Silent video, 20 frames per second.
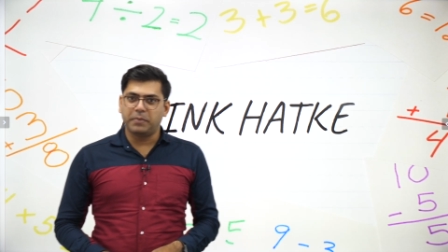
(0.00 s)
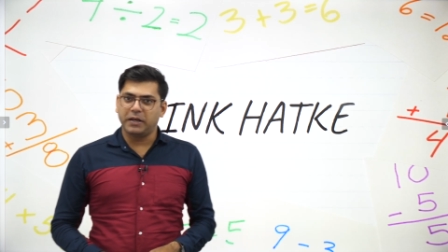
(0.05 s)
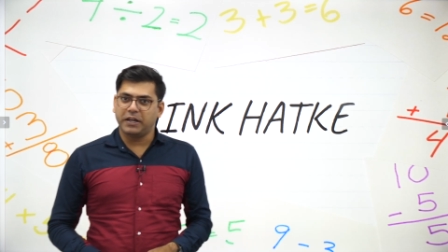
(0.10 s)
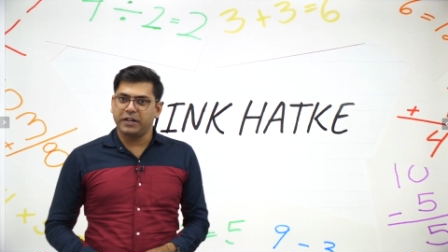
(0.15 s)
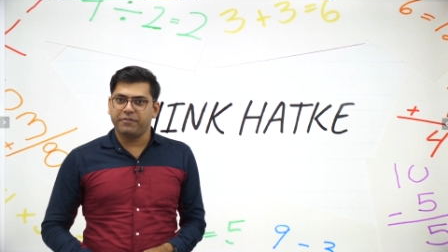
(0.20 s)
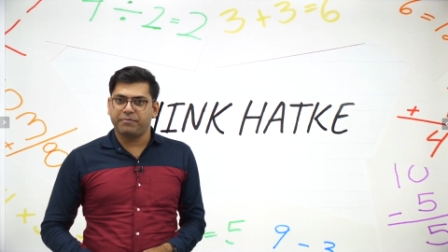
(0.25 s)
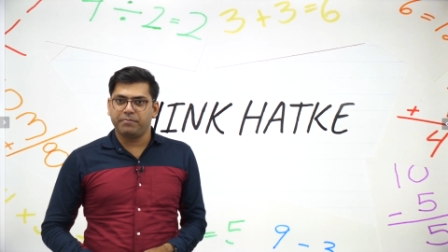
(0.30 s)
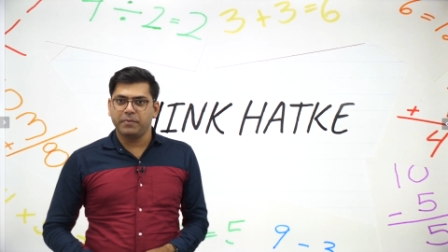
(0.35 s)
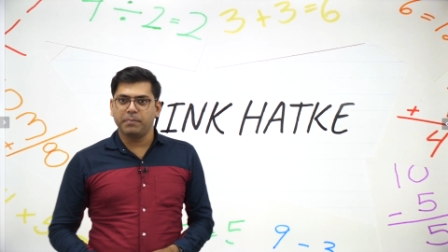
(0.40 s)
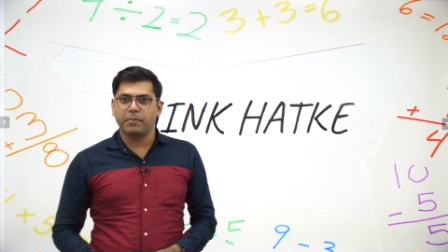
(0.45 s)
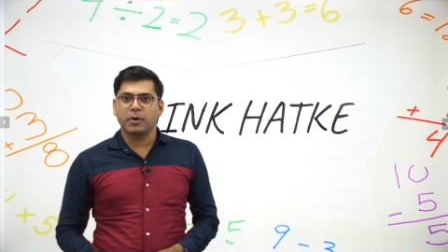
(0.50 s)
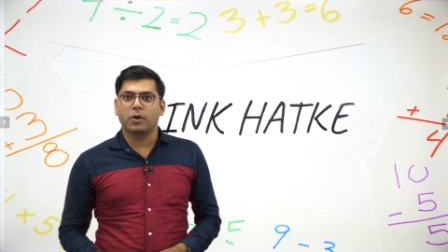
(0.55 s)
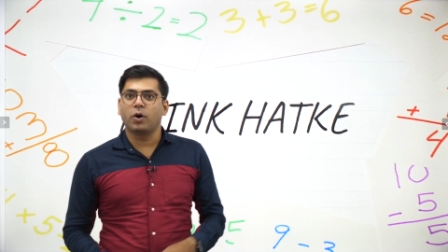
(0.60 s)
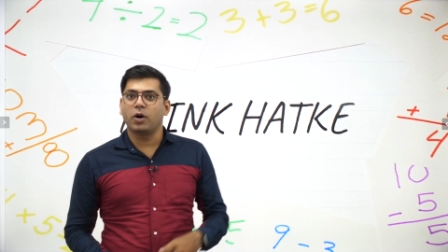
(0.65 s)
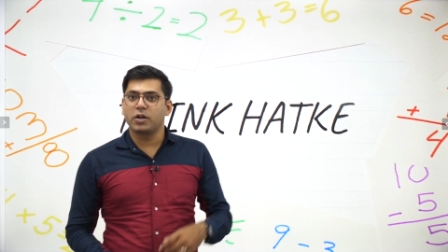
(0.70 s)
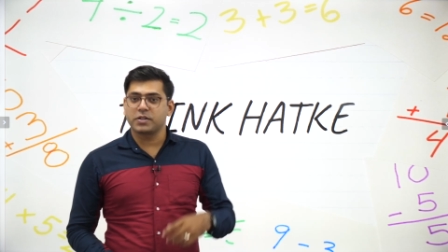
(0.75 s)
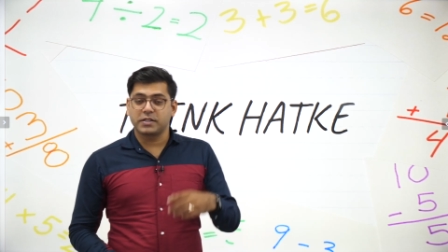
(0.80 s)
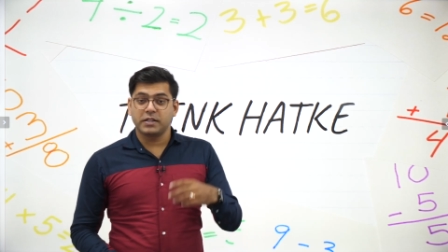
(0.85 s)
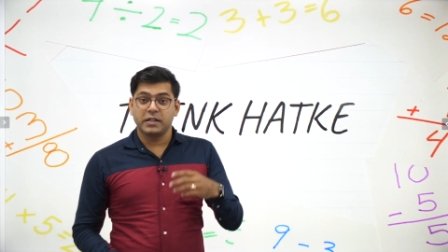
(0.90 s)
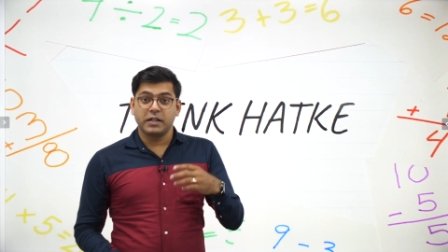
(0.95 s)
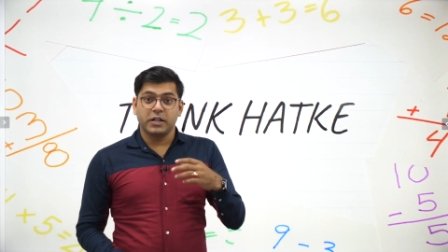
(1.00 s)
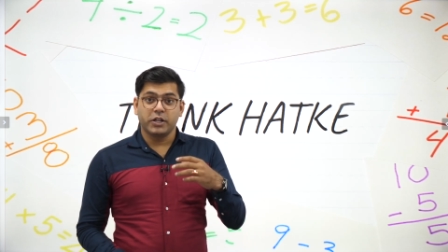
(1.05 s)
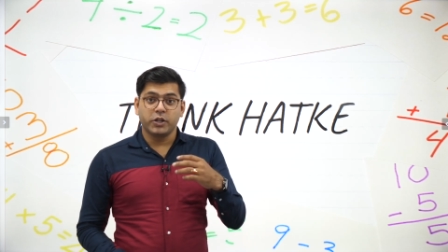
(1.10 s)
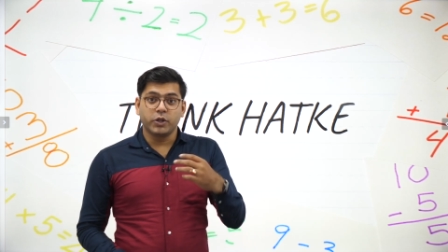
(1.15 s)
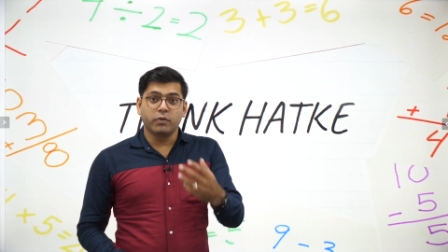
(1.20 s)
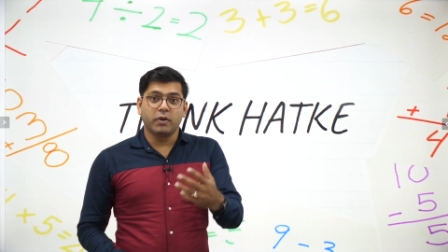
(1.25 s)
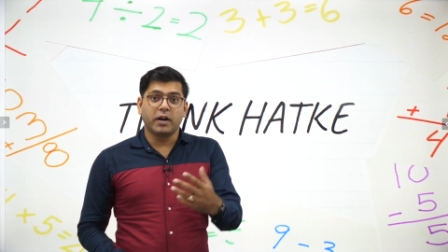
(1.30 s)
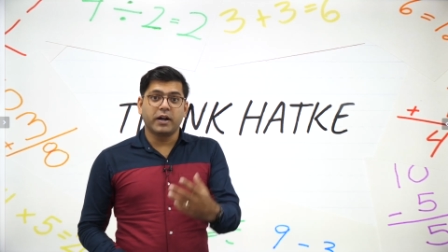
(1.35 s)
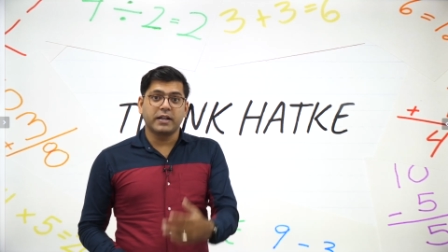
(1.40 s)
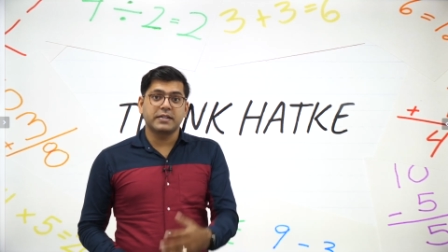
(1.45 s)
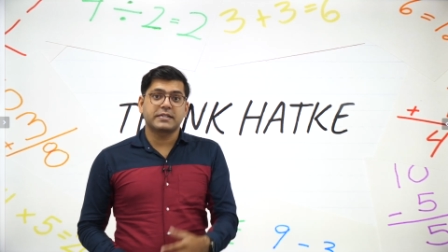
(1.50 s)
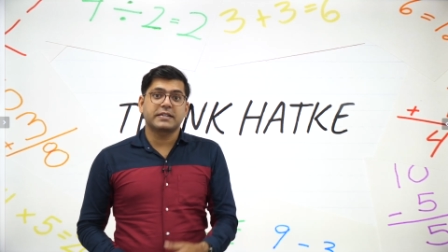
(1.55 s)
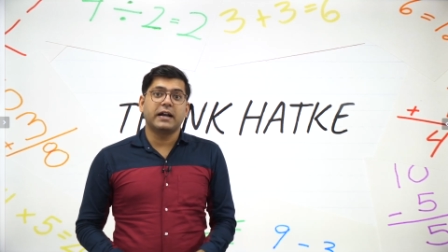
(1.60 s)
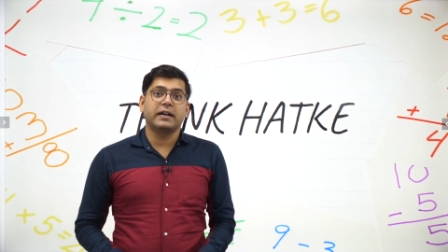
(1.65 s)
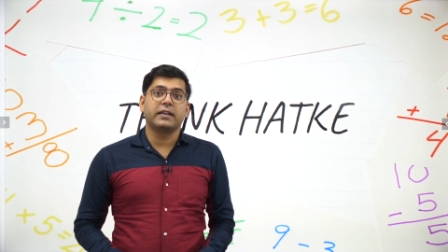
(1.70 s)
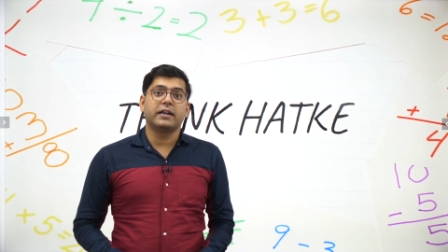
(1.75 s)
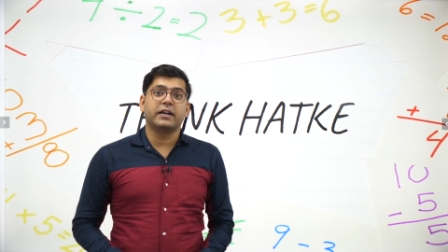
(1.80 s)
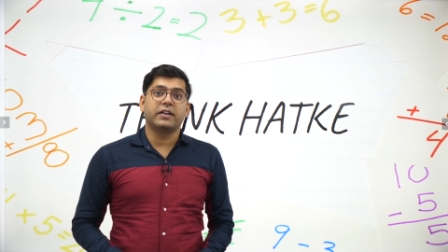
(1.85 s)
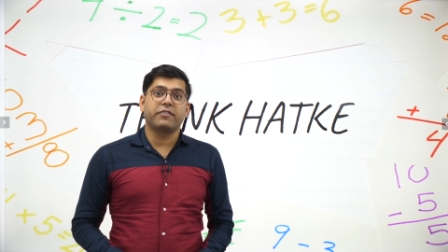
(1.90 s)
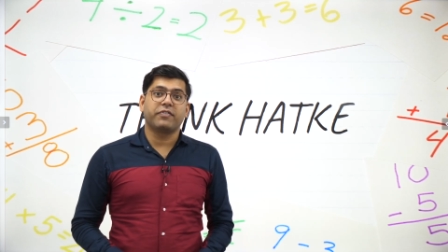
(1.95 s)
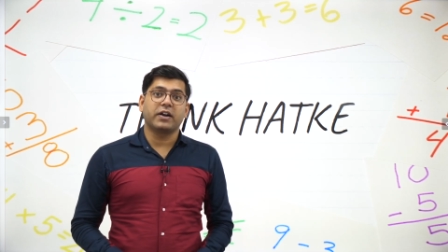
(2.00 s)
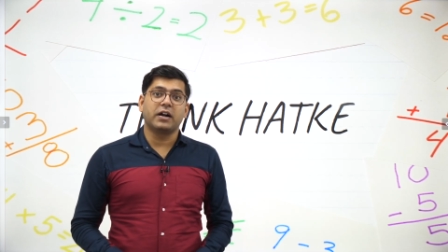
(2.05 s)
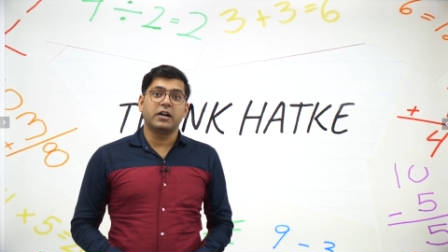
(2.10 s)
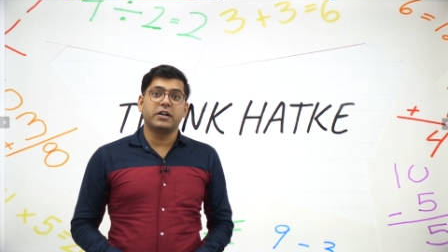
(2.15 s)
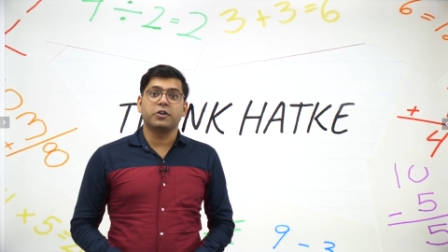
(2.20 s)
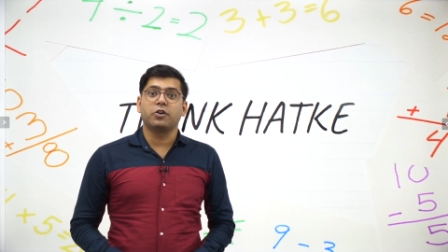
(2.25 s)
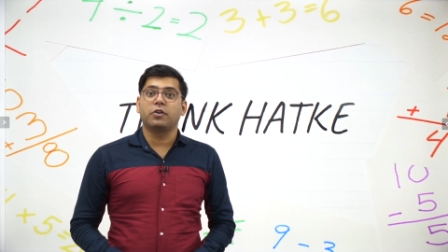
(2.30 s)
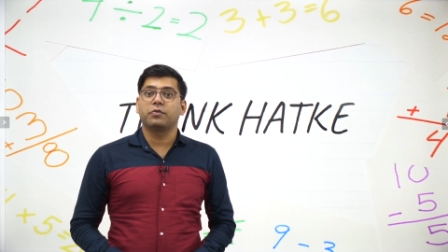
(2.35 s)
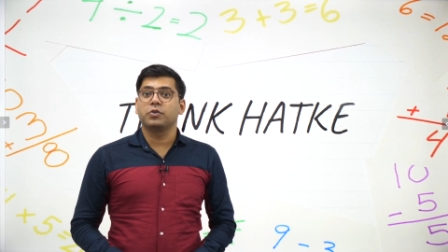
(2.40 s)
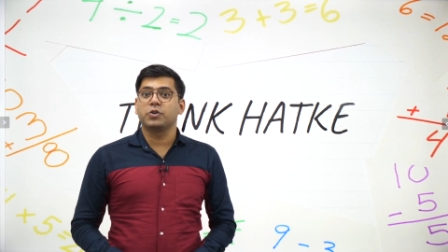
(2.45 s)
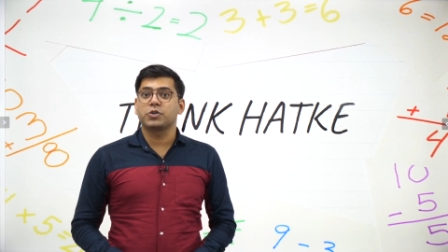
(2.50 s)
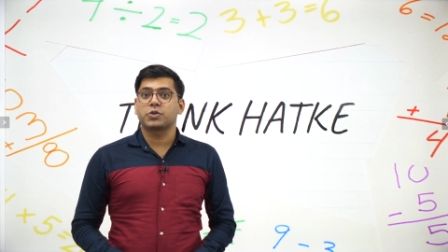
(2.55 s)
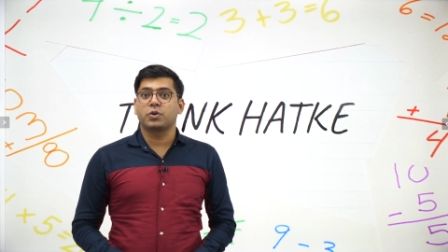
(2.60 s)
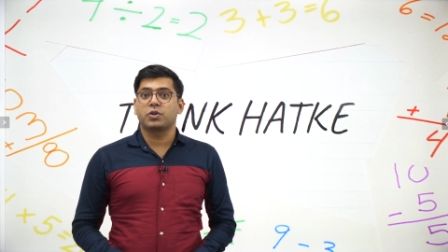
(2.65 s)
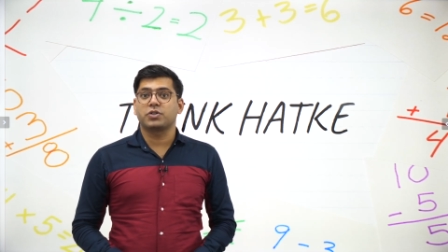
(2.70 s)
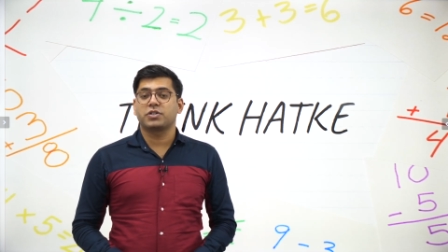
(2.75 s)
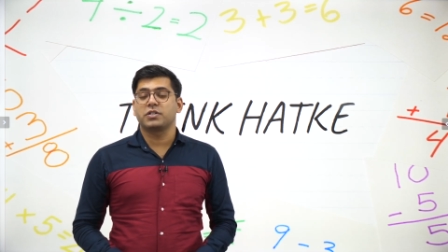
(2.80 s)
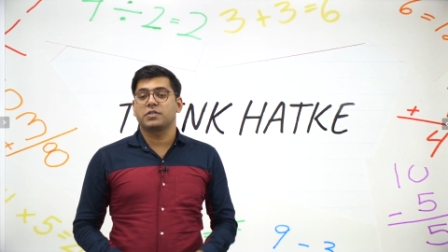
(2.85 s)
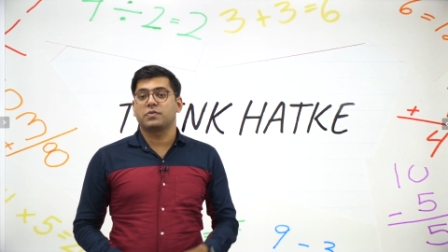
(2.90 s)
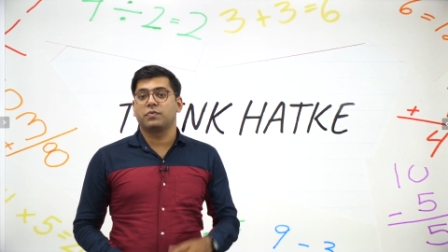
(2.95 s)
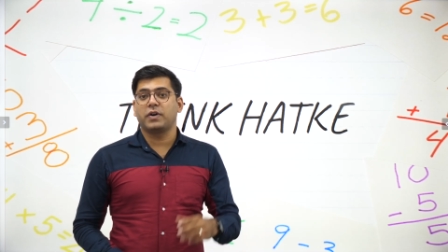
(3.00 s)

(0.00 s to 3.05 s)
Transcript: believe me, because you will understand the difficulty of those questions